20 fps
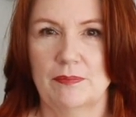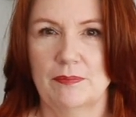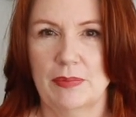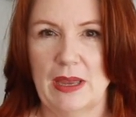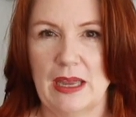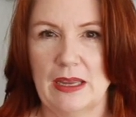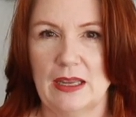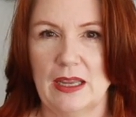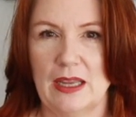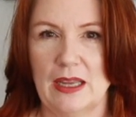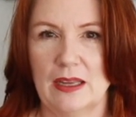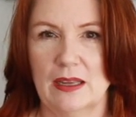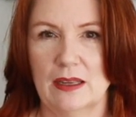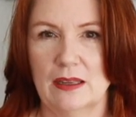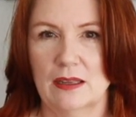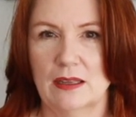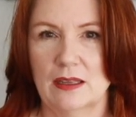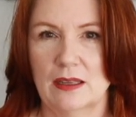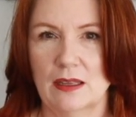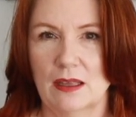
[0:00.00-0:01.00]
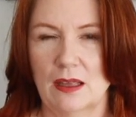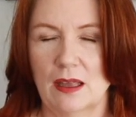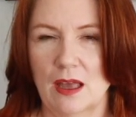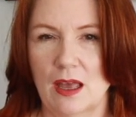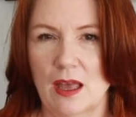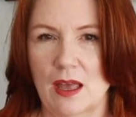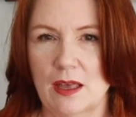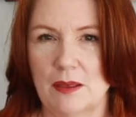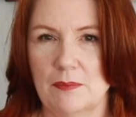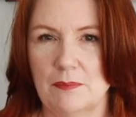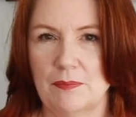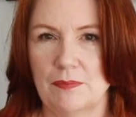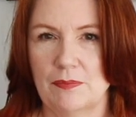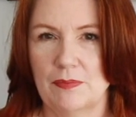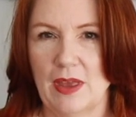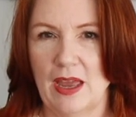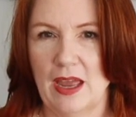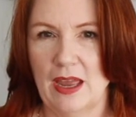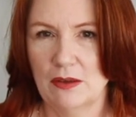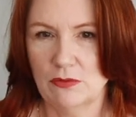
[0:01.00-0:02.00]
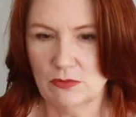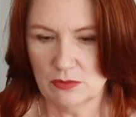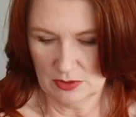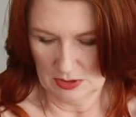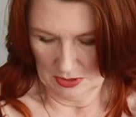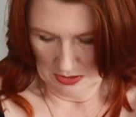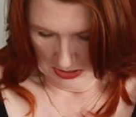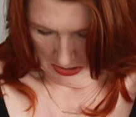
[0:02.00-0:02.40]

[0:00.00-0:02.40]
bagging out,